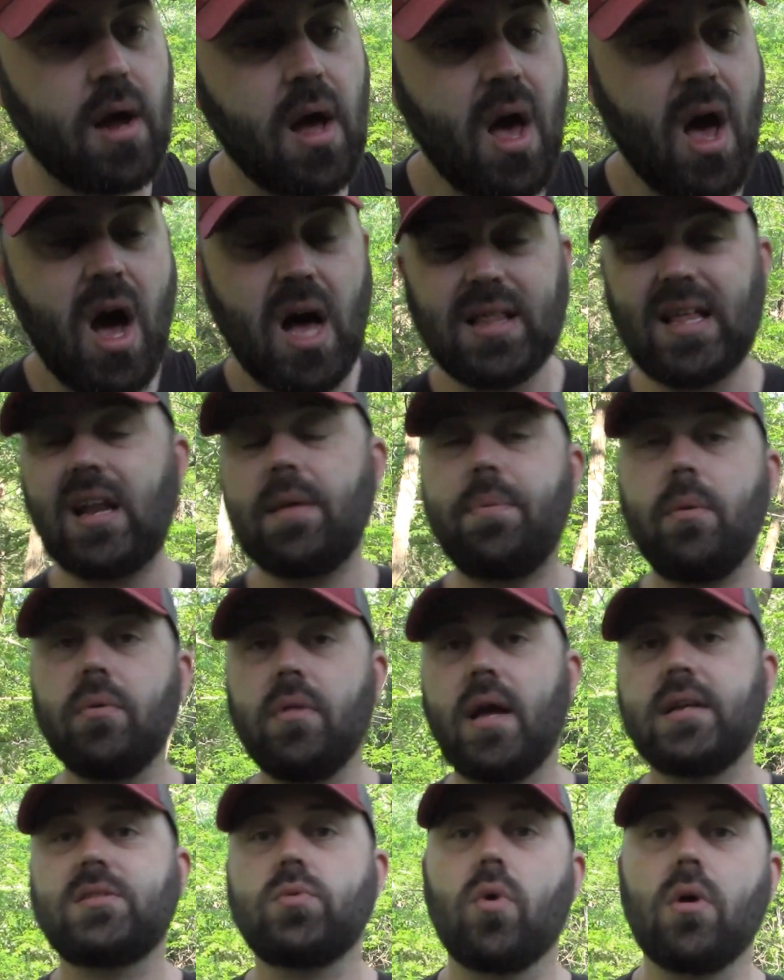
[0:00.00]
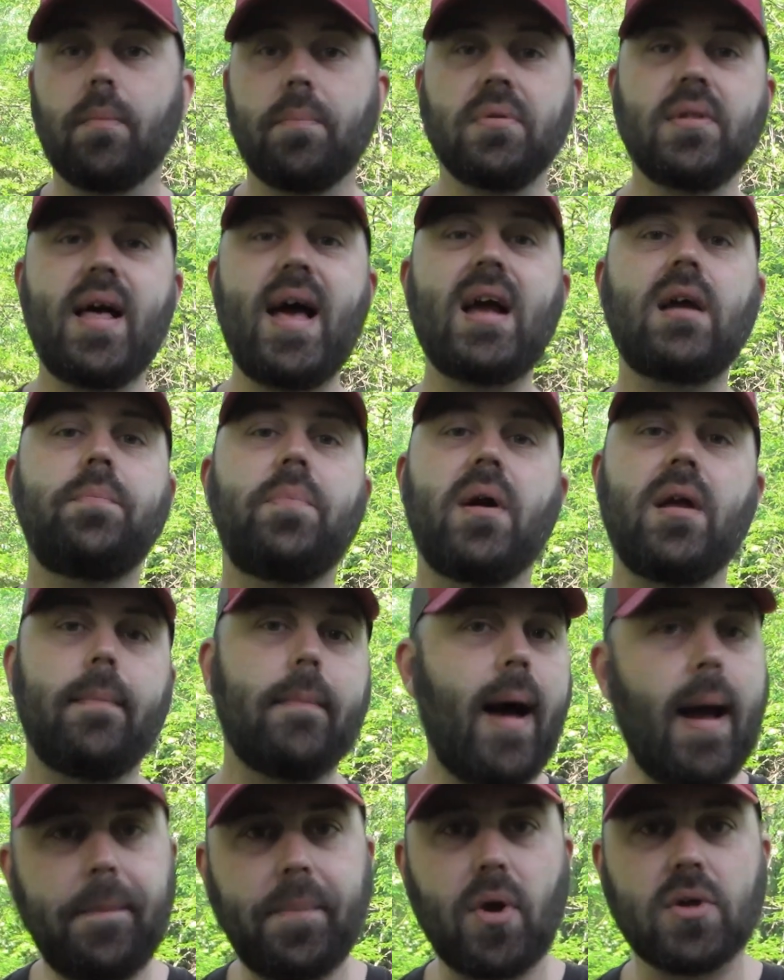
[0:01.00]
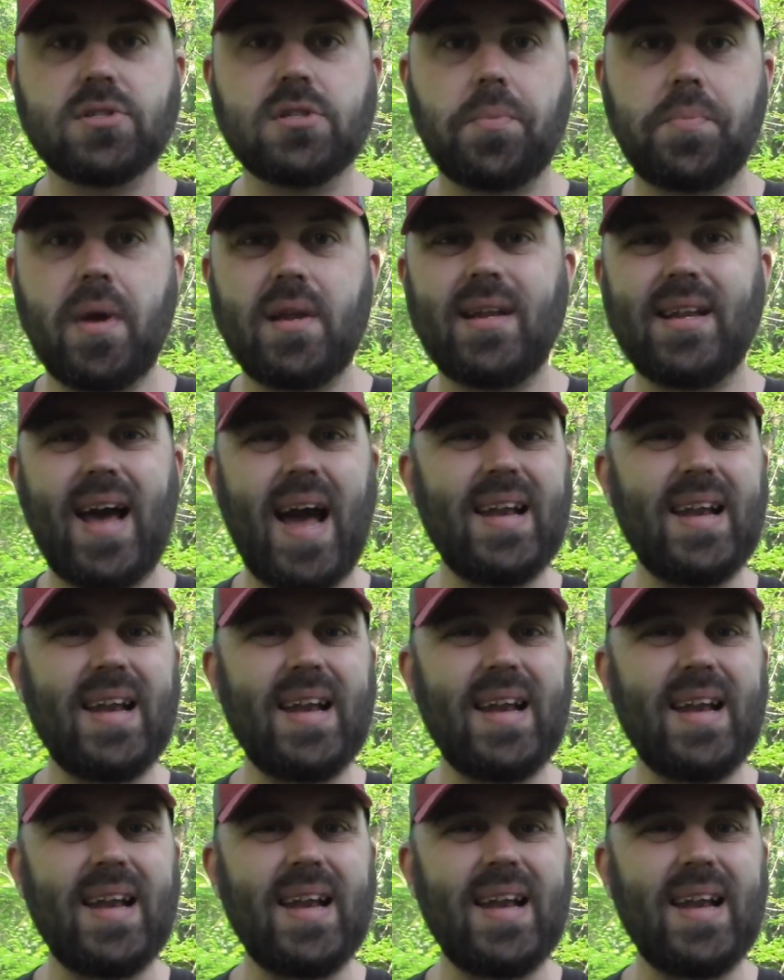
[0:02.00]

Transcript: A lot of people like to wear black, but in my personal opinion,